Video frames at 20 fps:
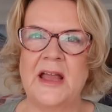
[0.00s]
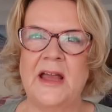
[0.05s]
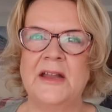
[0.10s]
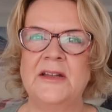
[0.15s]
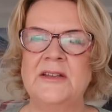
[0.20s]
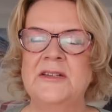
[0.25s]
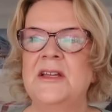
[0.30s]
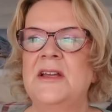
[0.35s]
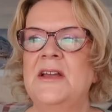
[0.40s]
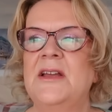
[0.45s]

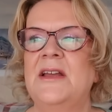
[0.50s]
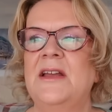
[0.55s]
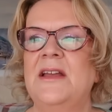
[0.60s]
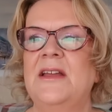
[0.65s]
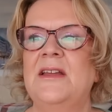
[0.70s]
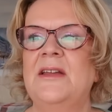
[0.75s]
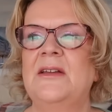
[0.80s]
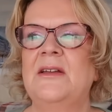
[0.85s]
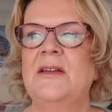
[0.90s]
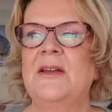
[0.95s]
And
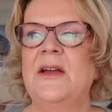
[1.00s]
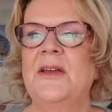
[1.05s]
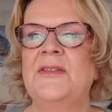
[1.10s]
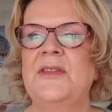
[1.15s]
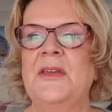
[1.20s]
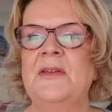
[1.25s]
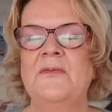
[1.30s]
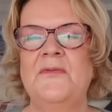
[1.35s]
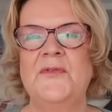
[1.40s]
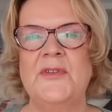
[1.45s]
I
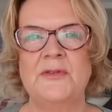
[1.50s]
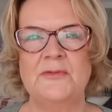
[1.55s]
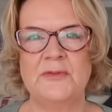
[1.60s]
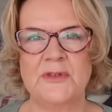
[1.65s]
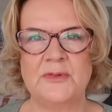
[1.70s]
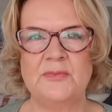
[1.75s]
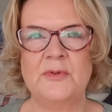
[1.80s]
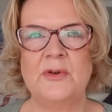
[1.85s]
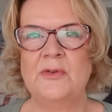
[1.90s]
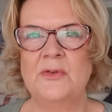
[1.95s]
think
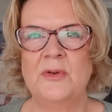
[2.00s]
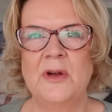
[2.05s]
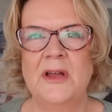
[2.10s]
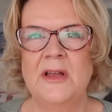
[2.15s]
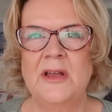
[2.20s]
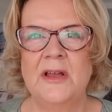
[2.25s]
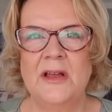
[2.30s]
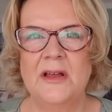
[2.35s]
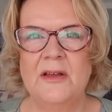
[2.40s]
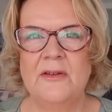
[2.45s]
viewers will
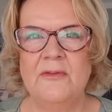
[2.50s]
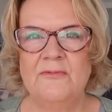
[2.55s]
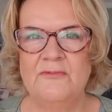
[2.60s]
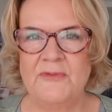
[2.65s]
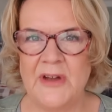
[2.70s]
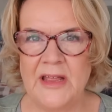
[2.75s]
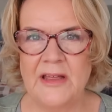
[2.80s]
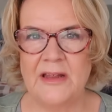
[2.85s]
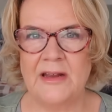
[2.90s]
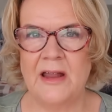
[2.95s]

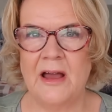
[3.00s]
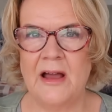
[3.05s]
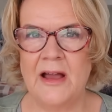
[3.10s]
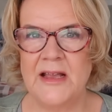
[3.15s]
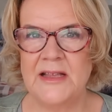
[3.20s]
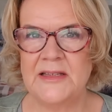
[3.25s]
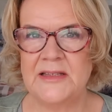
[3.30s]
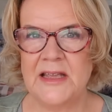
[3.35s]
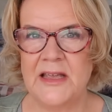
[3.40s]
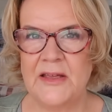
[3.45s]

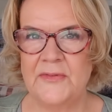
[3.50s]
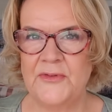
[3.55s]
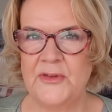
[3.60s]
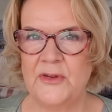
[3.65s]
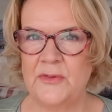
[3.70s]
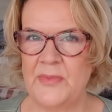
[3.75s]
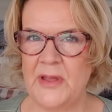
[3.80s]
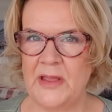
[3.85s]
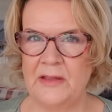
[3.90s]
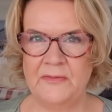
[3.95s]
realize if
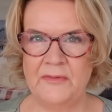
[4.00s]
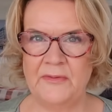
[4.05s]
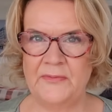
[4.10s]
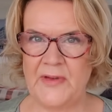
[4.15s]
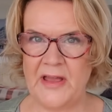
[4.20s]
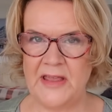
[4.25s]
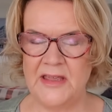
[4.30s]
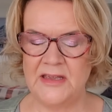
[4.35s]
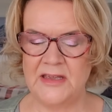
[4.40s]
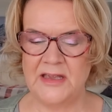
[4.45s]
you're being
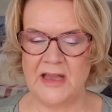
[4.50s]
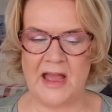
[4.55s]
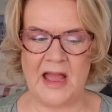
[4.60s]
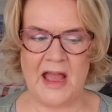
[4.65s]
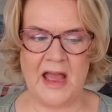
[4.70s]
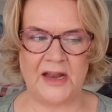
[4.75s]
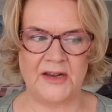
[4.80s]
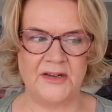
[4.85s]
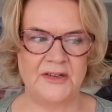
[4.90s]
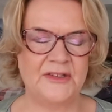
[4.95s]
fake
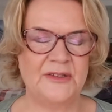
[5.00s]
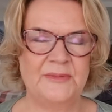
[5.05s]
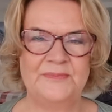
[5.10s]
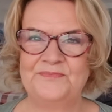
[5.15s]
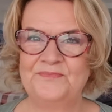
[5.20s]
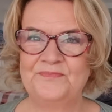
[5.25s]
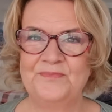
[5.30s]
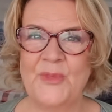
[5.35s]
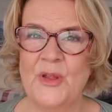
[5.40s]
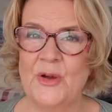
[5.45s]
and
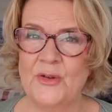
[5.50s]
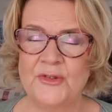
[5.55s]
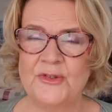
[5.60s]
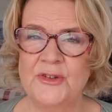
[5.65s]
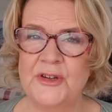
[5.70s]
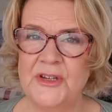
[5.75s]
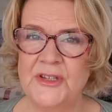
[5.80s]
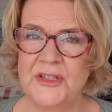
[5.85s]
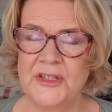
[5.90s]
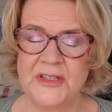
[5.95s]
not
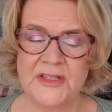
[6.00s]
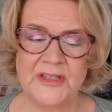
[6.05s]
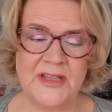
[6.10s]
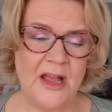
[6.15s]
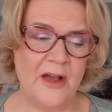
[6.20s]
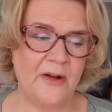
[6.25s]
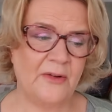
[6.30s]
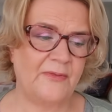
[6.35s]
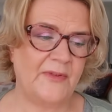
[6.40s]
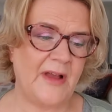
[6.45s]
true to
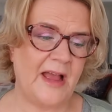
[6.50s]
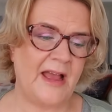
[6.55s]
yourself.